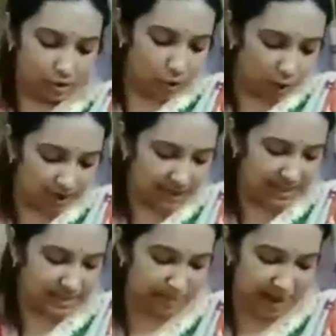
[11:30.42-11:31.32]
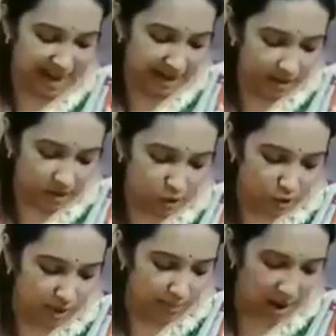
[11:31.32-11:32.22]
told his plan
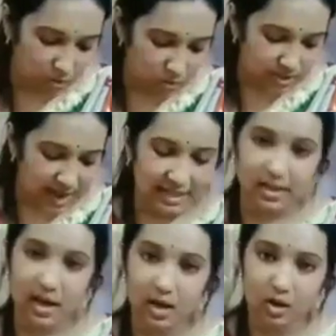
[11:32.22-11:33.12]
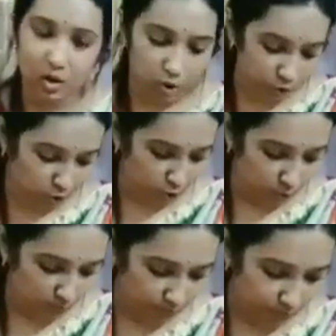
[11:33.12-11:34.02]
to the mouse and the
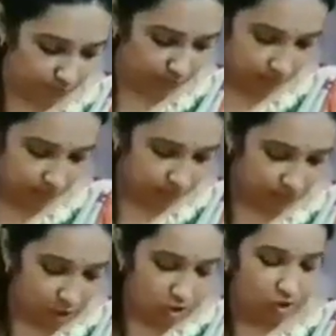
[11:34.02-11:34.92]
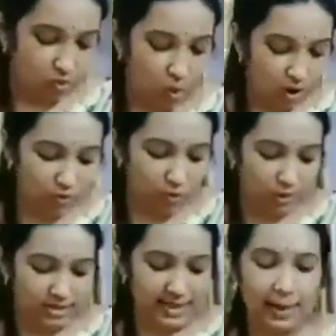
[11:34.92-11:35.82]
crow. So, what
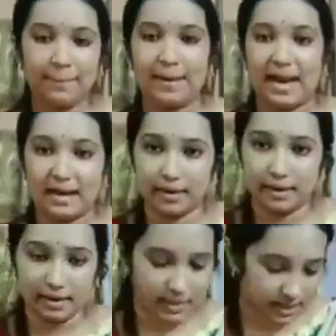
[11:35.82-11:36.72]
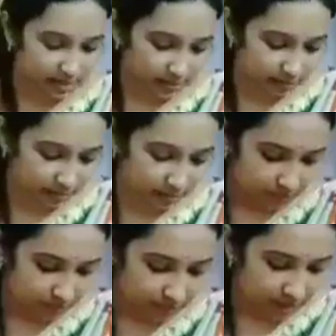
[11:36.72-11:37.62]
was their plan? See,
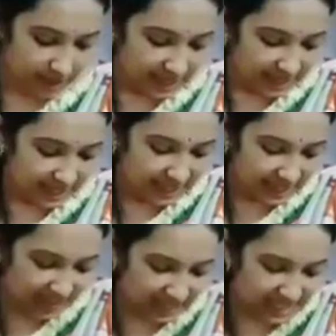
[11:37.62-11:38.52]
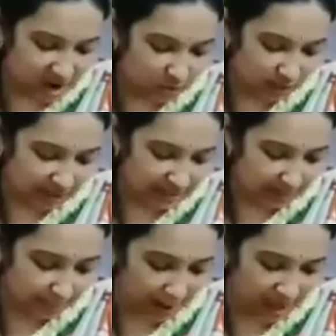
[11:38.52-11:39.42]
he lay down in
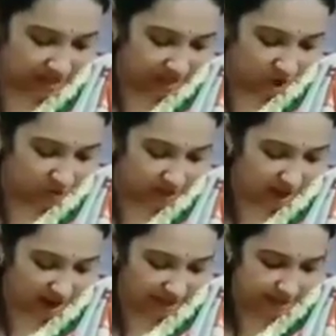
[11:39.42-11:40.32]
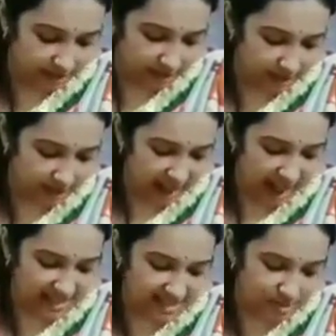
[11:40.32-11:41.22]
the path of the hunter
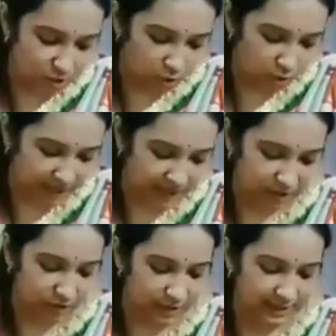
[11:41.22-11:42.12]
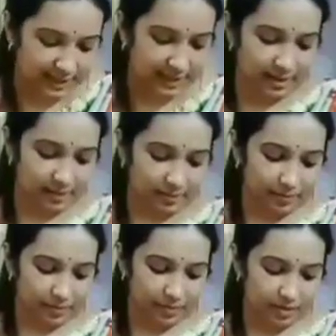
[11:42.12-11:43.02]
as though he were dead.
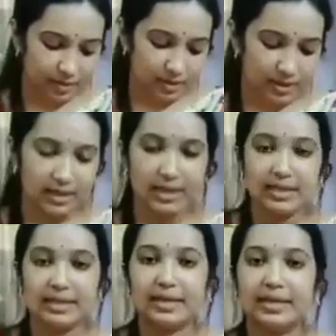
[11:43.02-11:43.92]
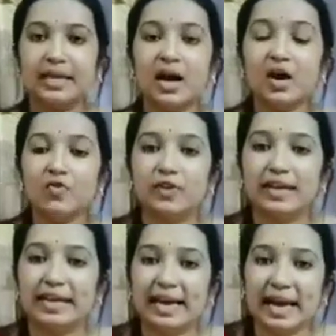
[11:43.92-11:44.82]
The deer
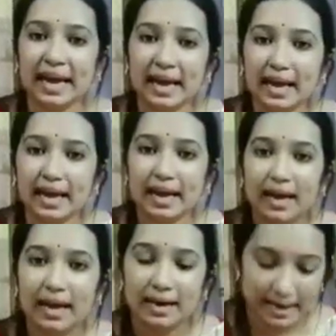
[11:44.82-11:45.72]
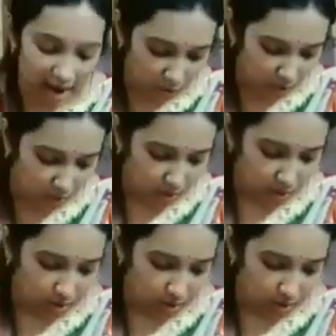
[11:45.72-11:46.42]
will lay down